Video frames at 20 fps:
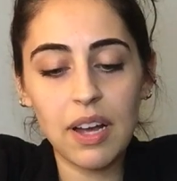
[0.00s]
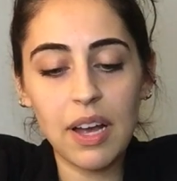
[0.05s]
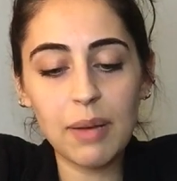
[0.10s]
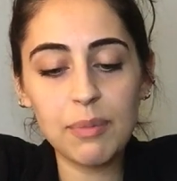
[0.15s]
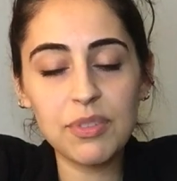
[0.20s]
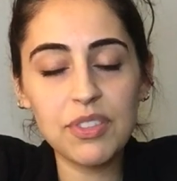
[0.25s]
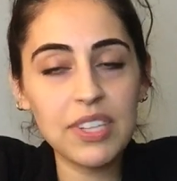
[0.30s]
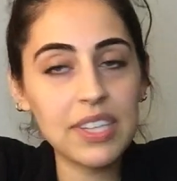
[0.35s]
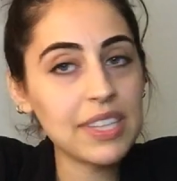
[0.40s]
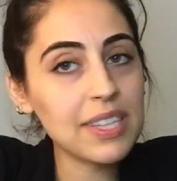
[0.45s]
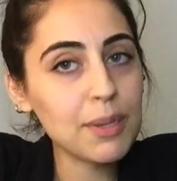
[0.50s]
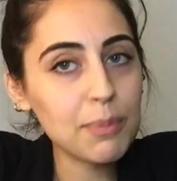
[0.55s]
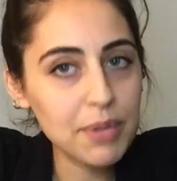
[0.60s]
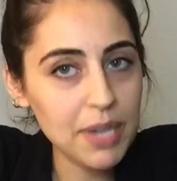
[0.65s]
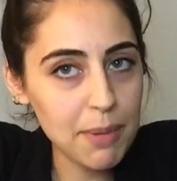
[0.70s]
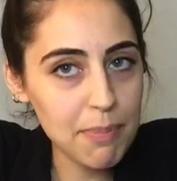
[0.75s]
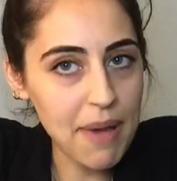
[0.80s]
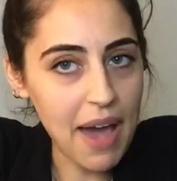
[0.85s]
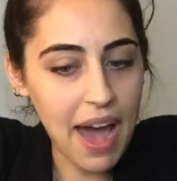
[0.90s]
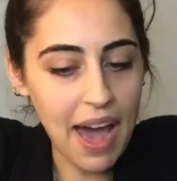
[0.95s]
I'm seeing there
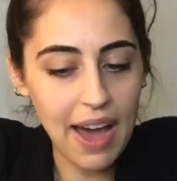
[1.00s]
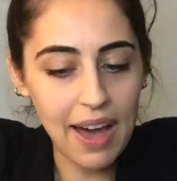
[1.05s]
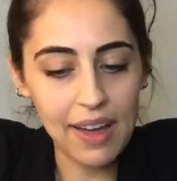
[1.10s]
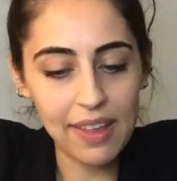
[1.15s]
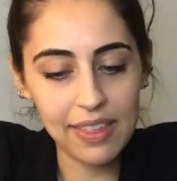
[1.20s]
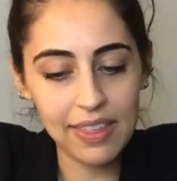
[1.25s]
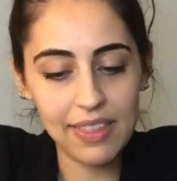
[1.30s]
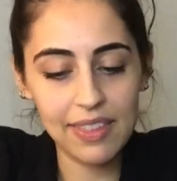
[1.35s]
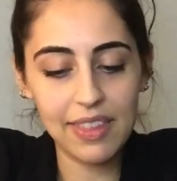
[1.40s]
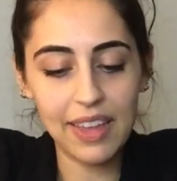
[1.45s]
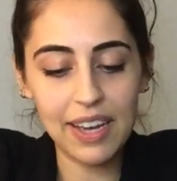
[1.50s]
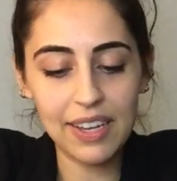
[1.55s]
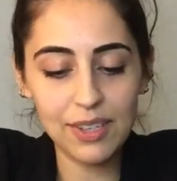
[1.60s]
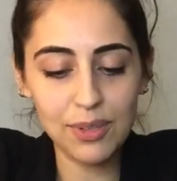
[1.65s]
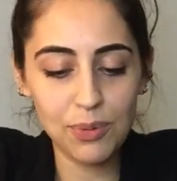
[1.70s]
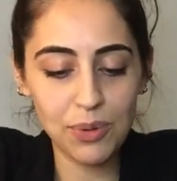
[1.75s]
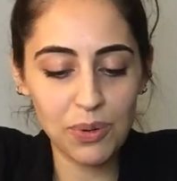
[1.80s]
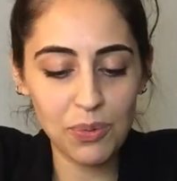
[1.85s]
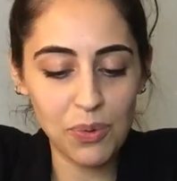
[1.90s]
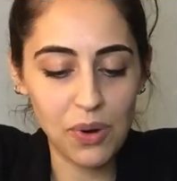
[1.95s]
be a path that
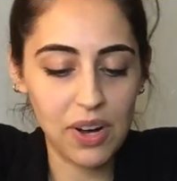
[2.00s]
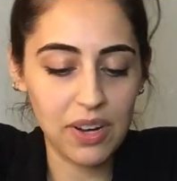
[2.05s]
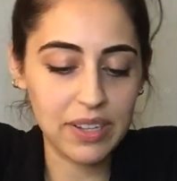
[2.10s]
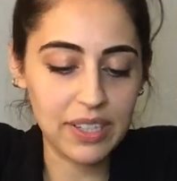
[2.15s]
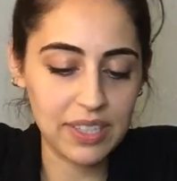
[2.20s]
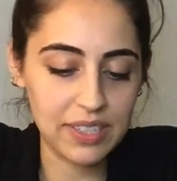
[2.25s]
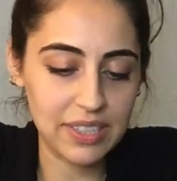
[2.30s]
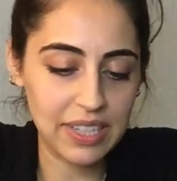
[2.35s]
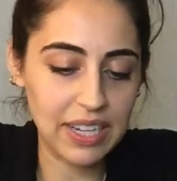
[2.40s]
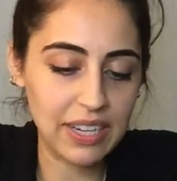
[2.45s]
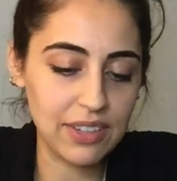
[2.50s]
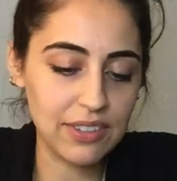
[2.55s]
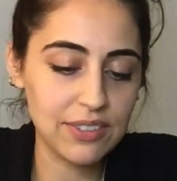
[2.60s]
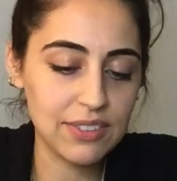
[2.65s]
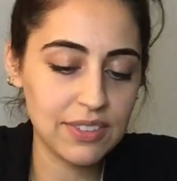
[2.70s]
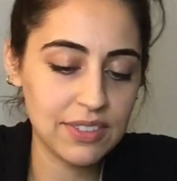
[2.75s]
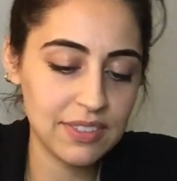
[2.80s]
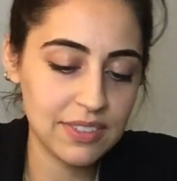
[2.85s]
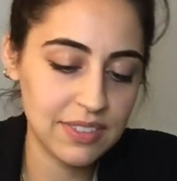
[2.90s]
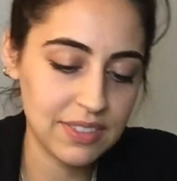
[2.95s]
you are walking
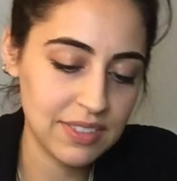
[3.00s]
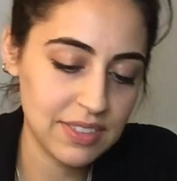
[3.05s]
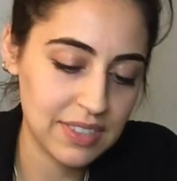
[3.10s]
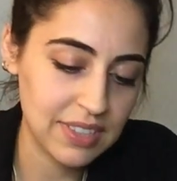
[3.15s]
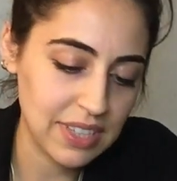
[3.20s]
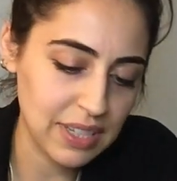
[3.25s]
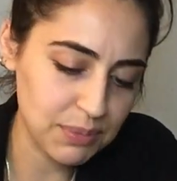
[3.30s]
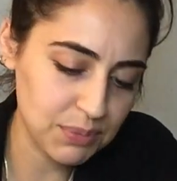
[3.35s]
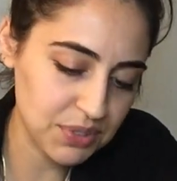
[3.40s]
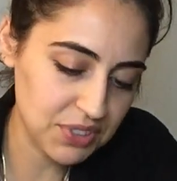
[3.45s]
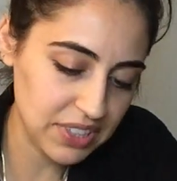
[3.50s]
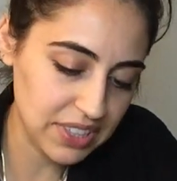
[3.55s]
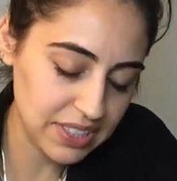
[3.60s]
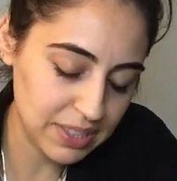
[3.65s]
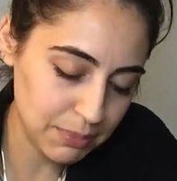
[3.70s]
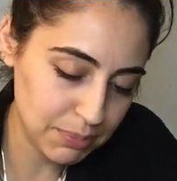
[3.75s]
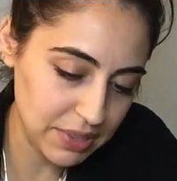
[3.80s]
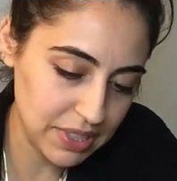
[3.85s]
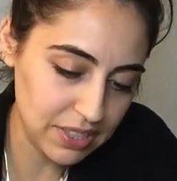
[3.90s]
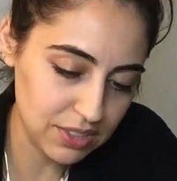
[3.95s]
down. I'm seeing
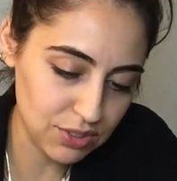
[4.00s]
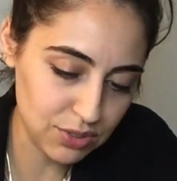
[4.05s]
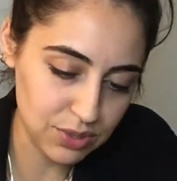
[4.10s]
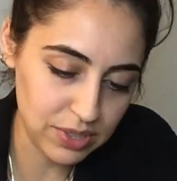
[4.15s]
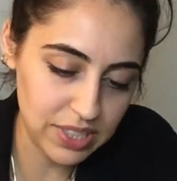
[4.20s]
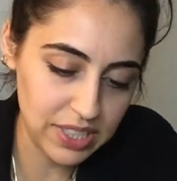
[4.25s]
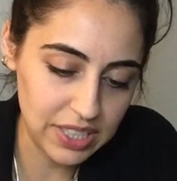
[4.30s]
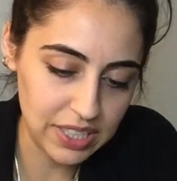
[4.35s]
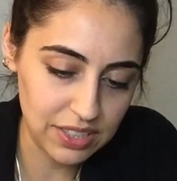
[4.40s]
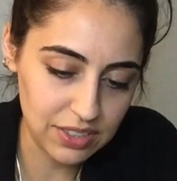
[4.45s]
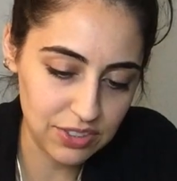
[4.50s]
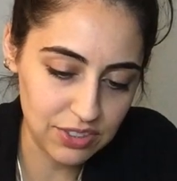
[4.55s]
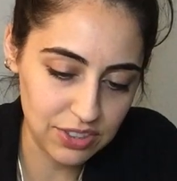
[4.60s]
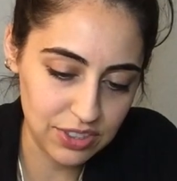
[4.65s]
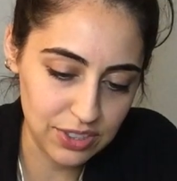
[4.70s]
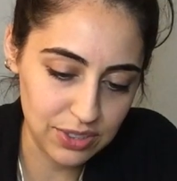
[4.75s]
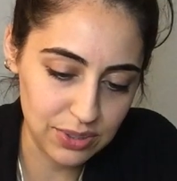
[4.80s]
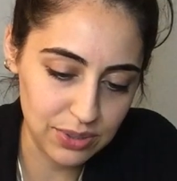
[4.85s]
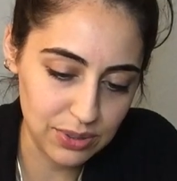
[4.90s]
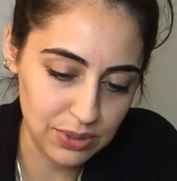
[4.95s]
it be intriguing to
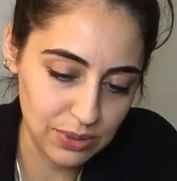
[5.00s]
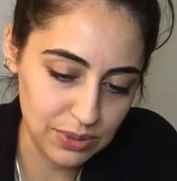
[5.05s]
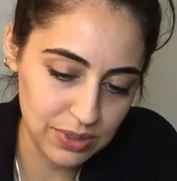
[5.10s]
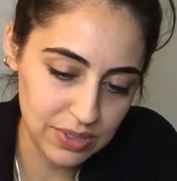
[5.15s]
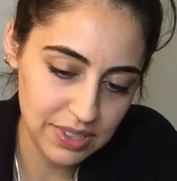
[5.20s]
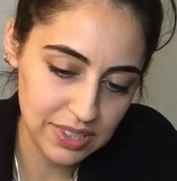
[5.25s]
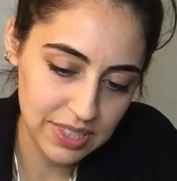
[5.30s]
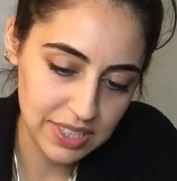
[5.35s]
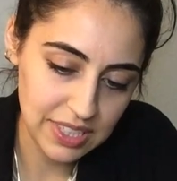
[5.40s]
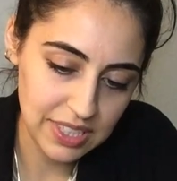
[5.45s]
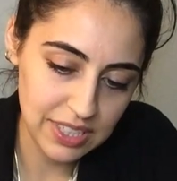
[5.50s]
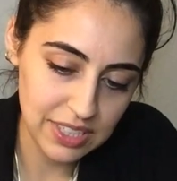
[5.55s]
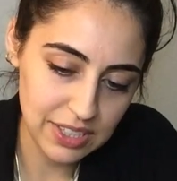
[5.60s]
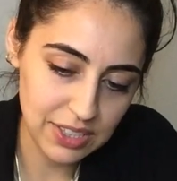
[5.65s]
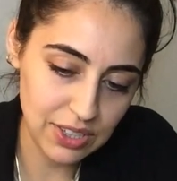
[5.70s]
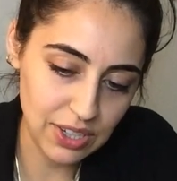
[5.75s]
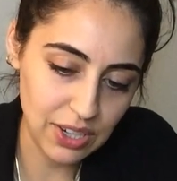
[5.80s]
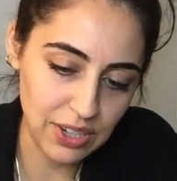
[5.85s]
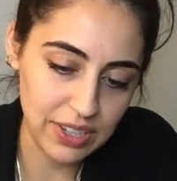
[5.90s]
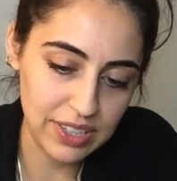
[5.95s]
you
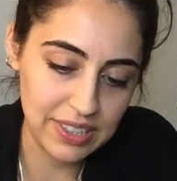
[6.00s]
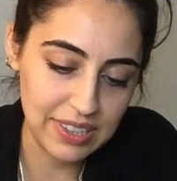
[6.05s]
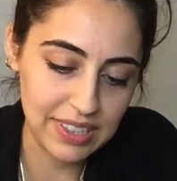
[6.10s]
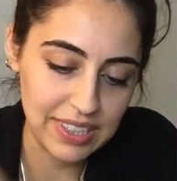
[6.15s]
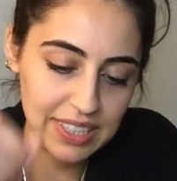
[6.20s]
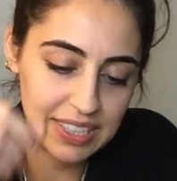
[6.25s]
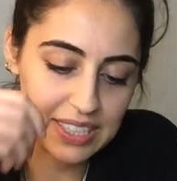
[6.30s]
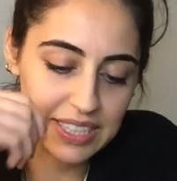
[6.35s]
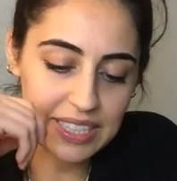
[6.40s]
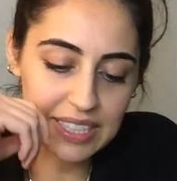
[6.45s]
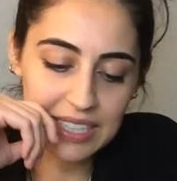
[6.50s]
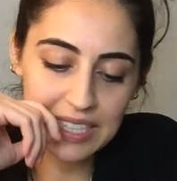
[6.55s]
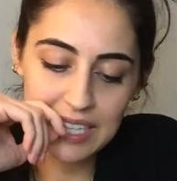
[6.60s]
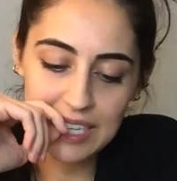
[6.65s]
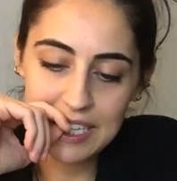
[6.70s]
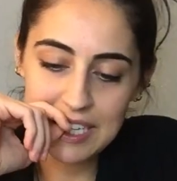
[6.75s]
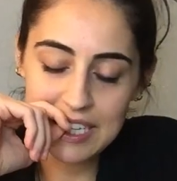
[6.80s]
currently.